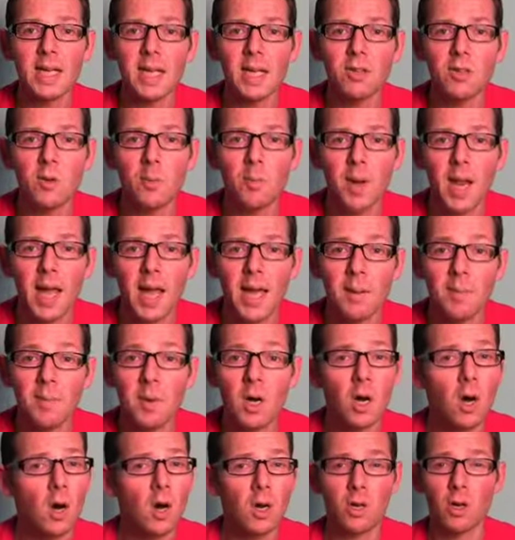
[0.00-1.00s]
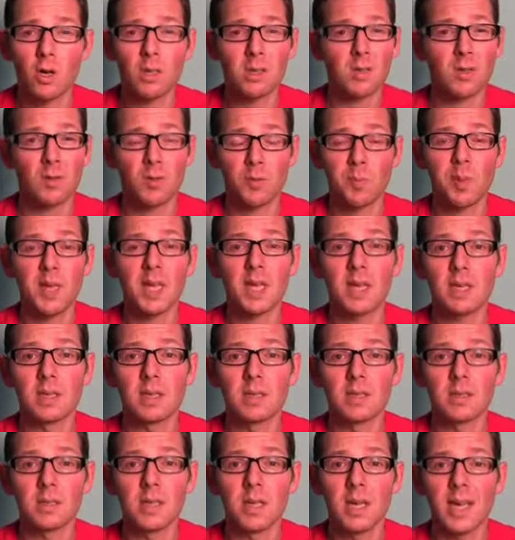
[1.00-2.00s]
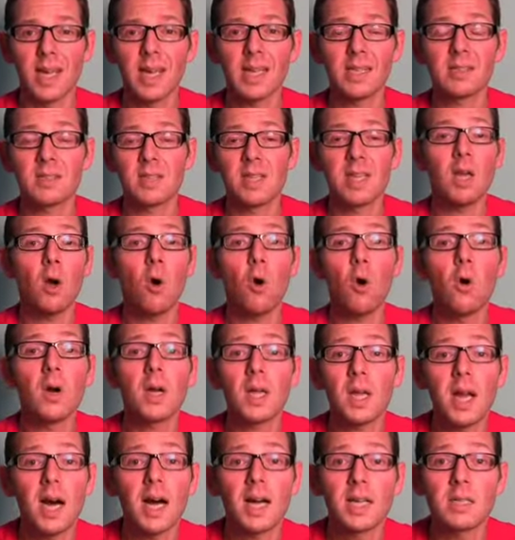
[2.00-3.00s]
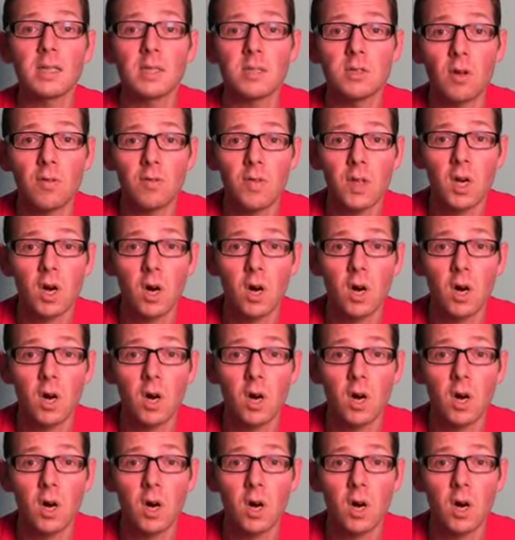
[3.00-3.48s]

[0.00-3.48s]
need to blame are not the speakers, it's the organizers of the